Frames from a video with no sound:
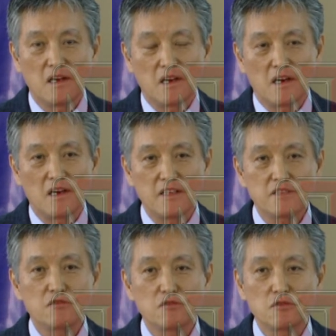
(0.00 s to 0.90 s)
uh,
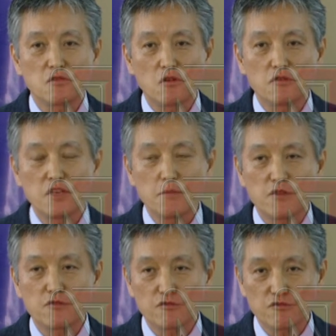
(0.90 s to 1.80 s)
is to
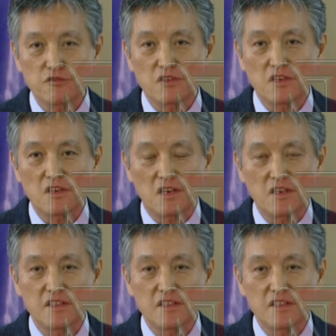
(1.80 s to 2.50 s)
contribute to the uh,